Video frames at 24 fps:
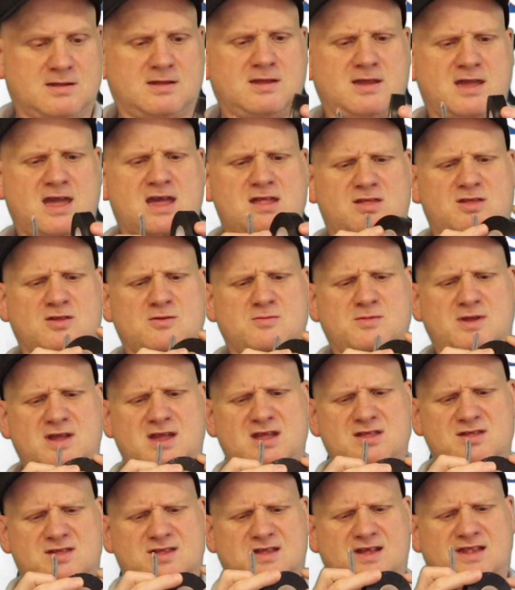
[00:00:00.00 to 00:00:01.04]
Get some
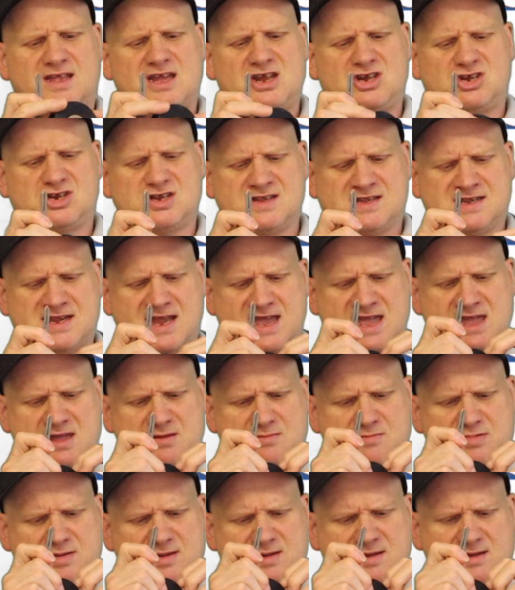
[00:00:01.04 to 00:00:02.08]
insulation
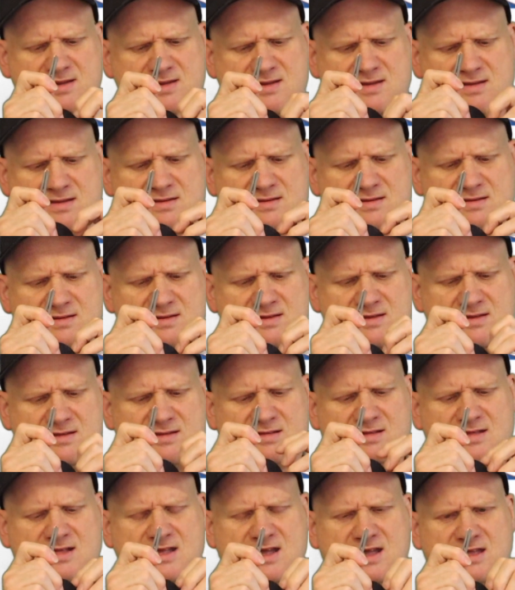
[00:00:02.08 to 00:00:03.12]
tape
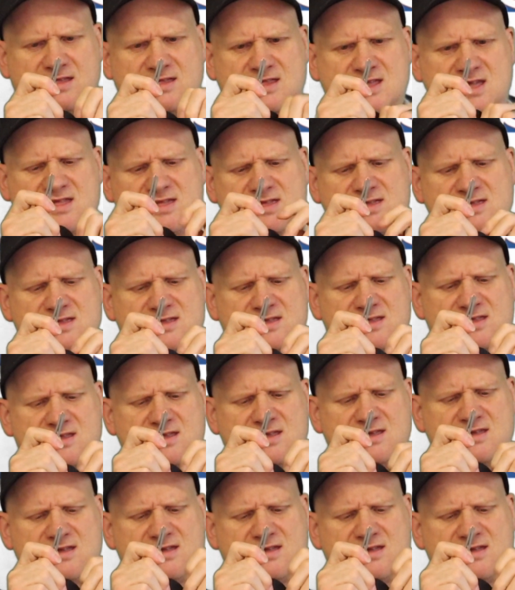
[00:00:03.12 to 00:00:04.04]
like this,